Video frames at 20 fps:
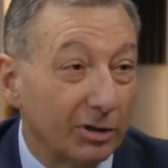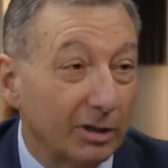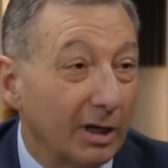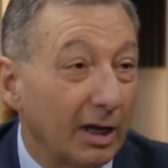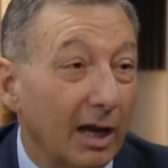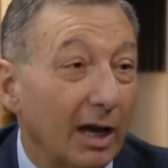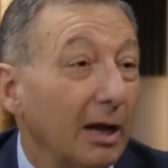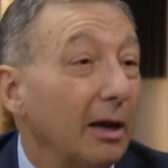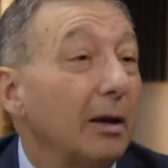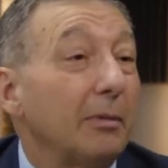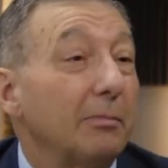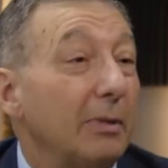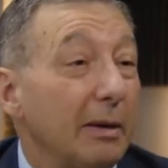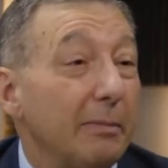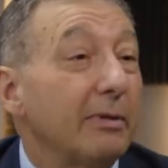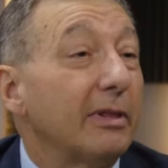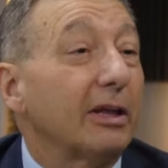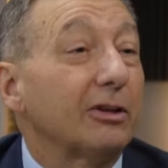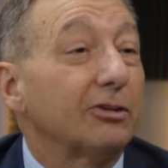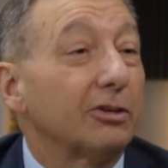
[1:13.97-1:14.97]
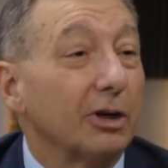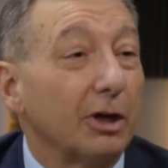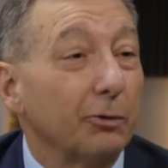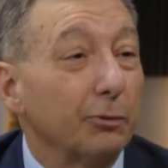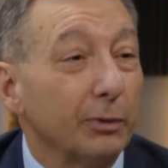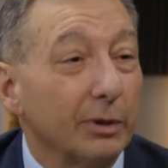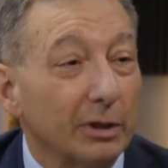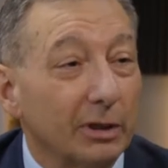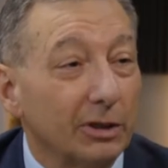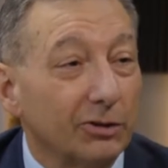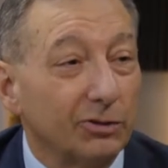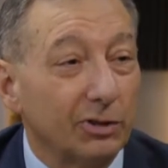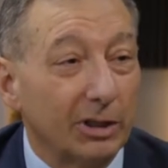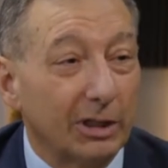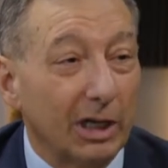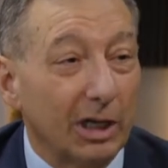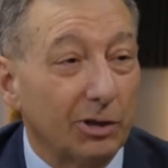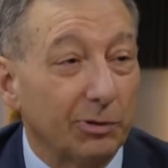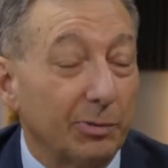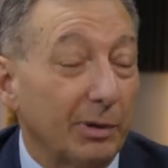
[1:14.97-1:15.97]
And maybe that's an
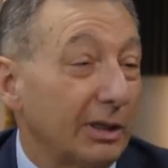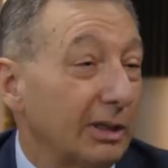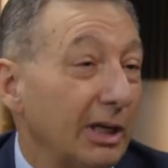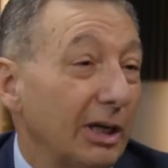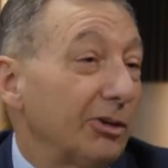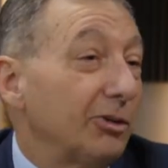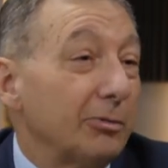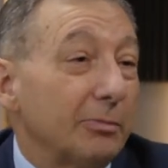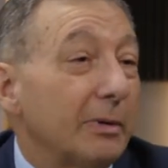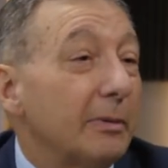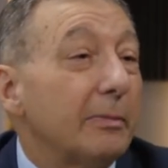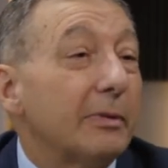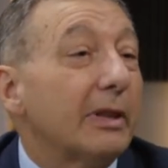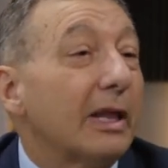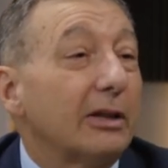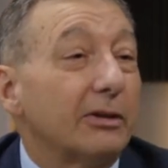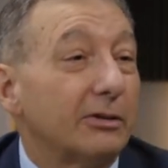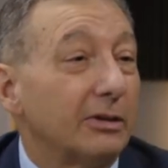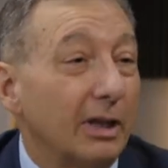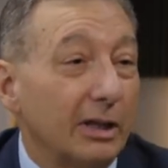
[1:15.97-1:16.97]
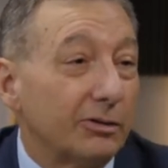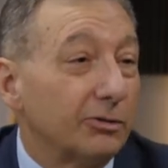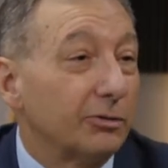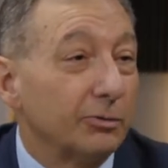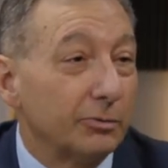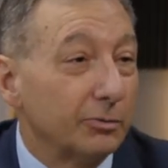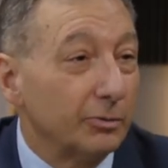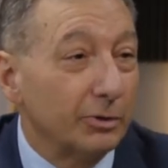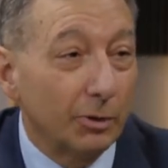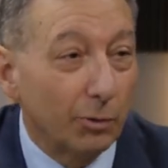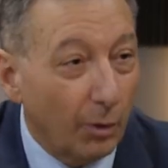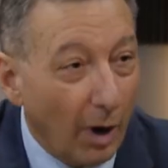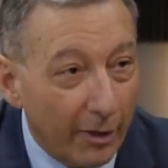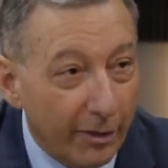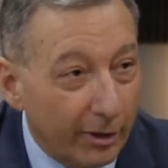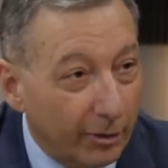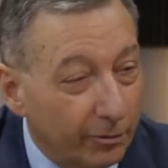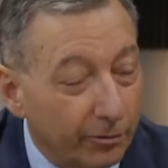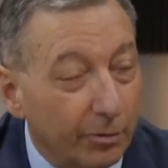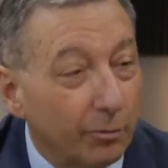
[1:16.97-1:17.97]
unrealistic expectation. Maybe that's I
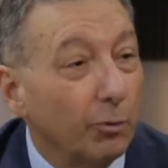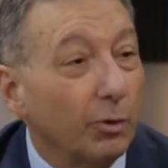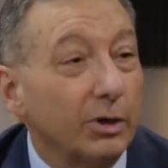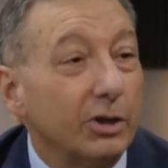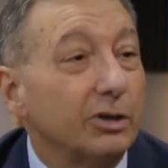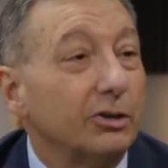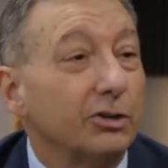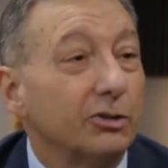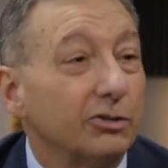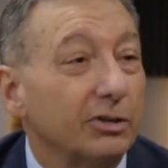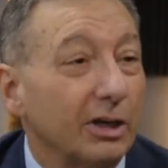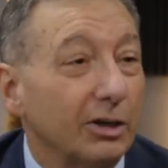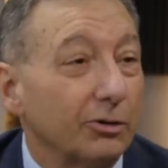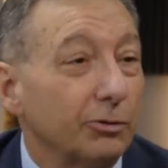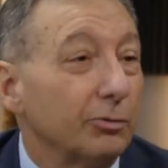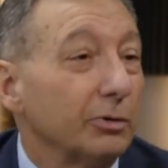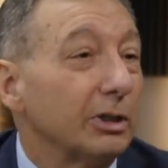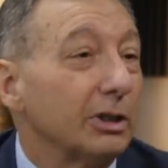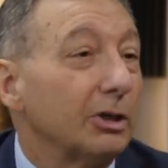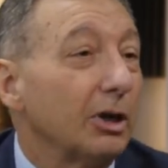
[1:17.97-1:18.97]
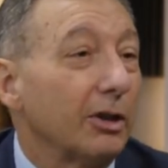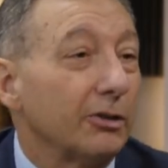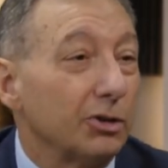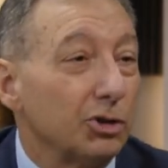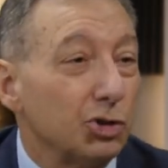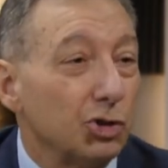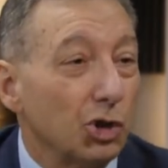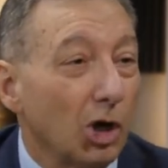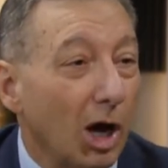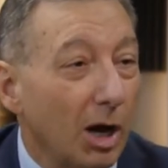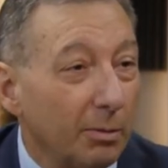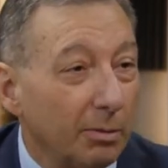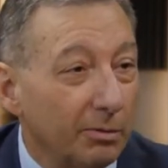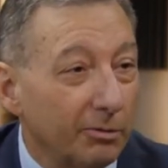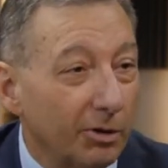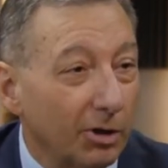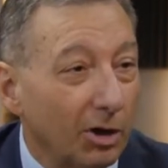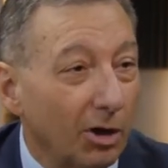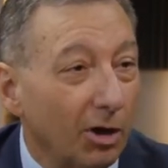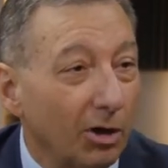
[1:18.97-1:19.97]
think from what you just said, it's really not the job
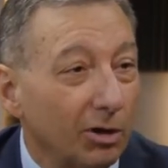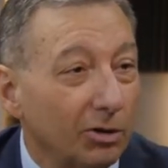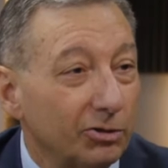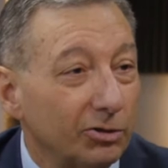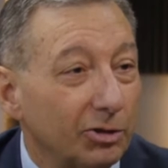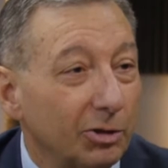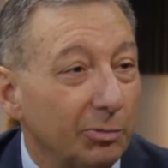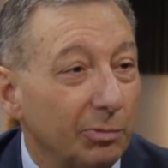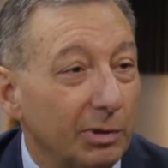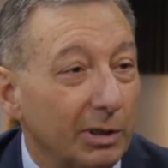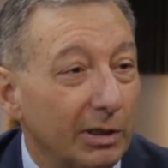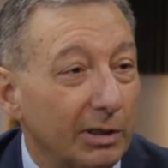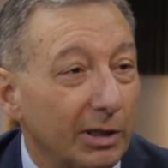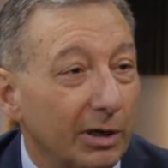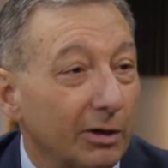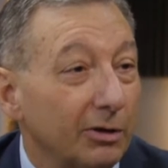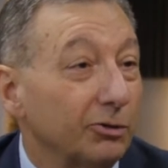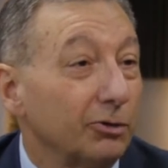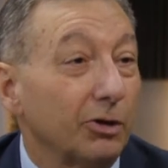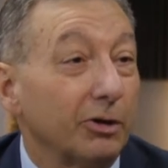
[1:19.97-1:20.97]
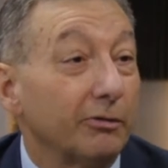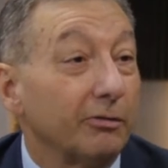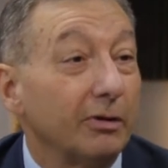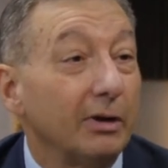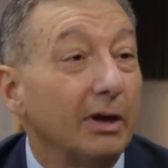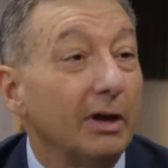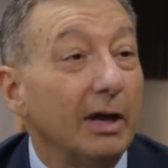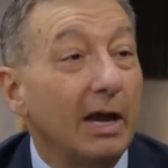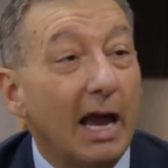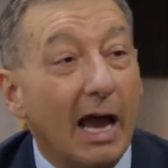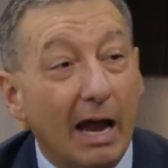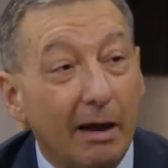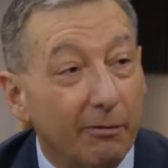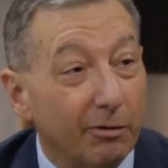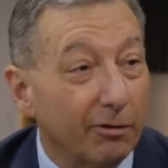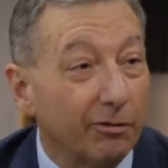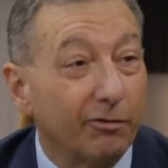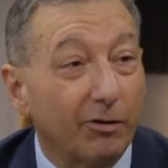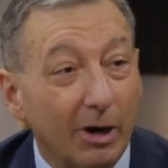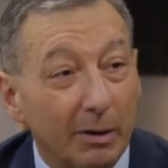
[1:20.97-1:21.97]
of the college to be there and sort of
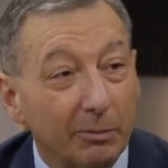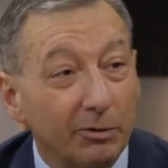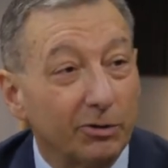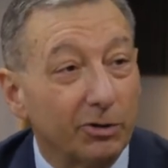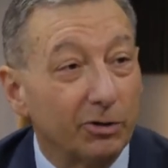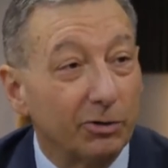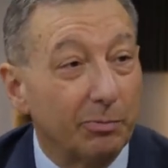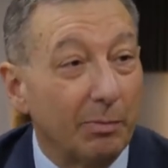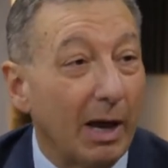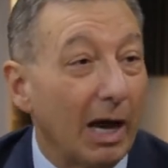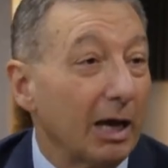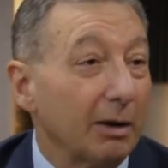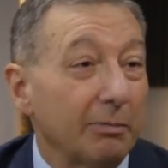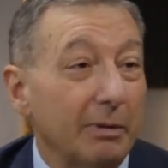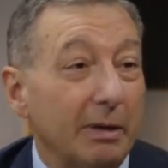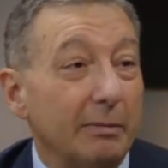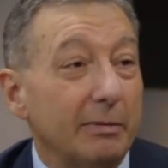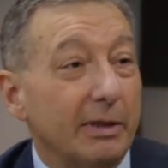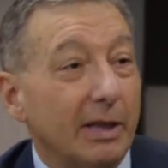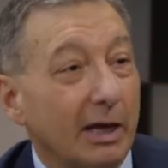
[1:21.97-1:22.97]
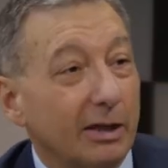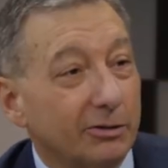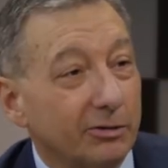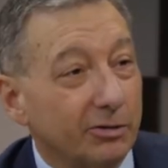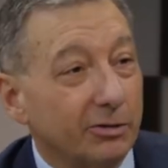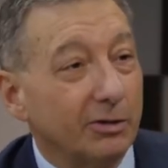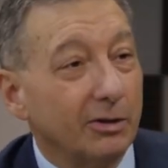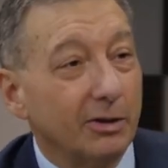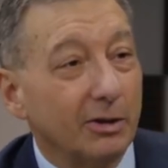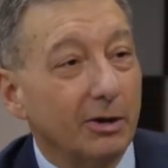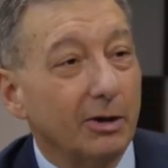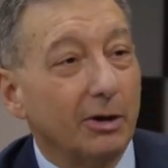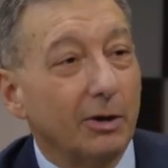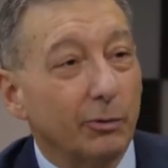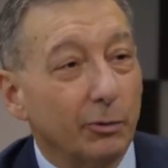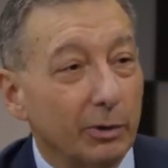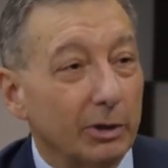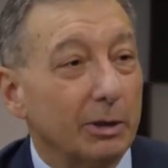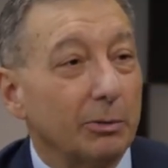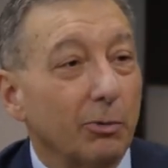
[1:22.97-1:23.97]
have the pharmacist back. Maybe that's
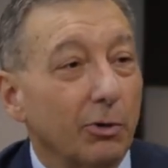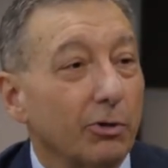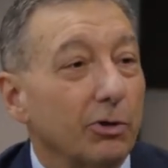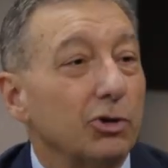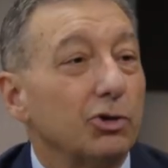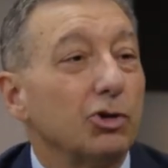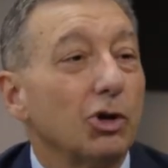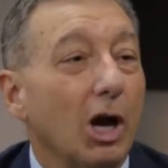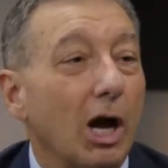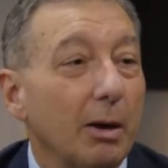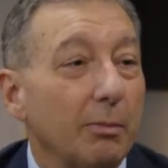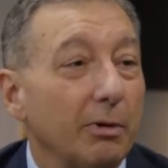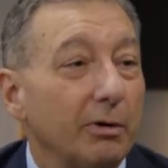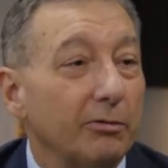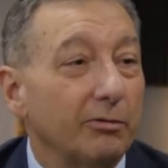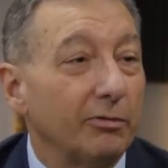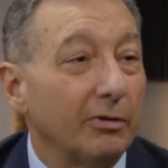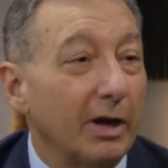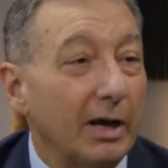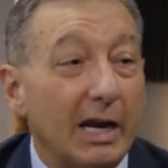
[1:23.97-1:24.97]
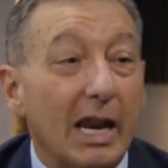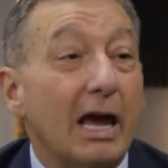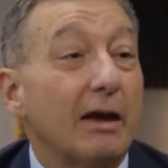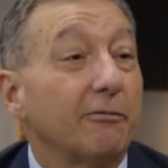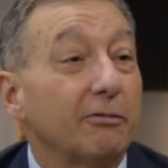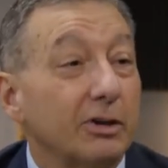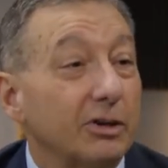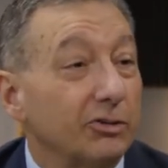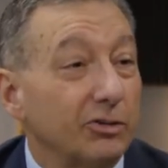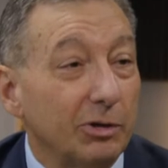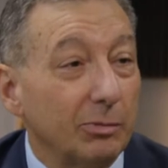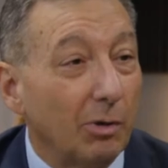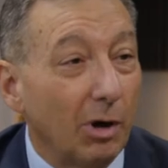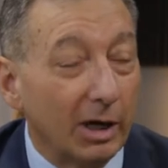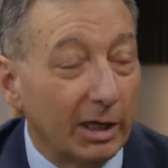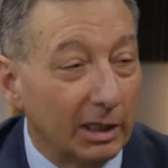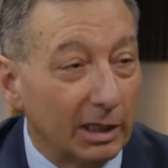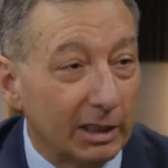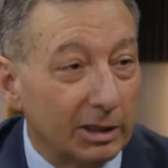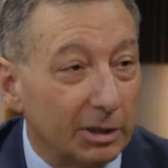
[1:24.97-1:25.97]
really more the job of an advocacy
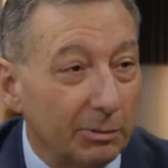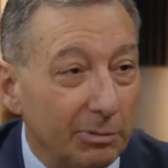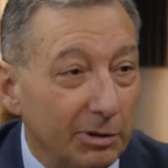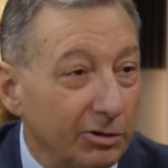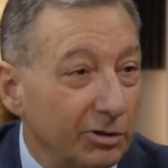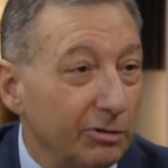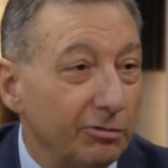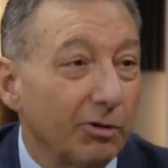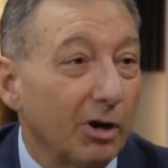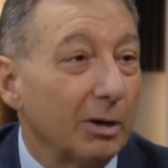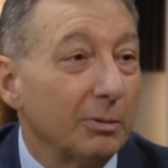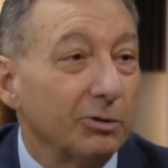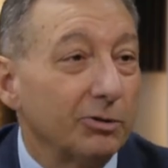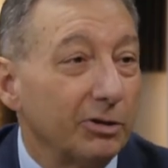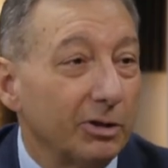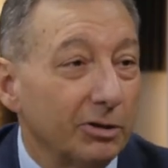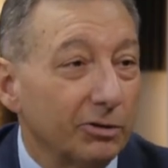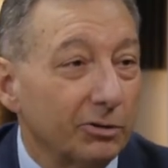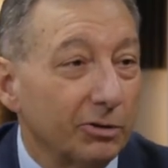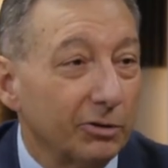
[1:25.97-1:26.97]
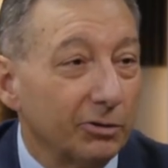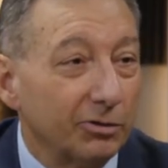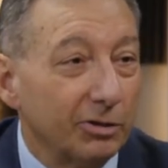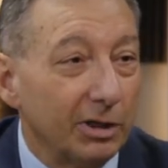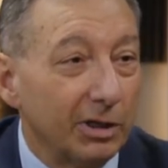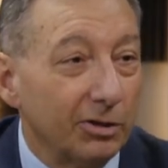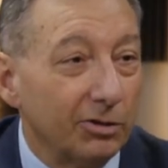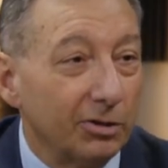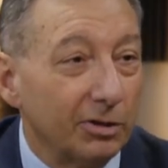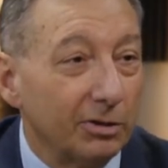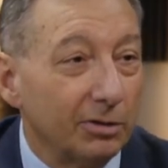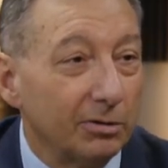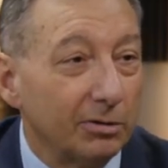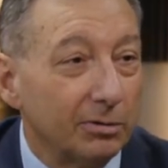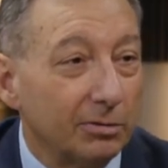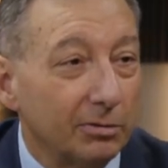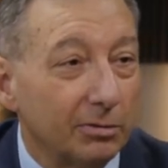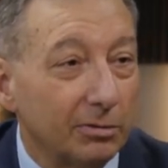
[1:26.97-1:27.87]
body like the BC Pharmacy Association.